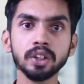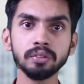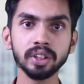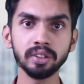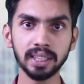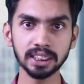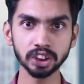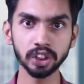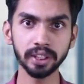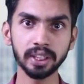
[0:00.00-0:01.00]
of the
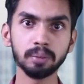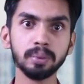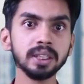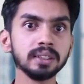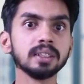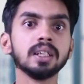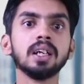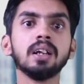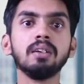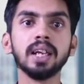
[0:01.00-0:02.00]
relational database
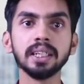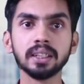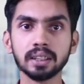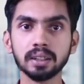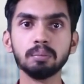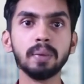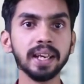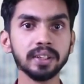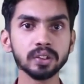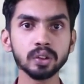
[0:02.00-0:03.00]
like
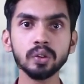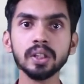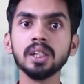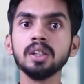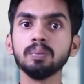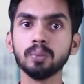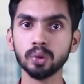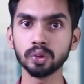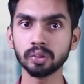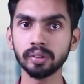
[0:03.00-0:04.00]
MySQL,
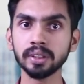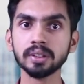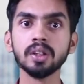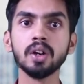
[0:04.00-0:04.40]
Postgres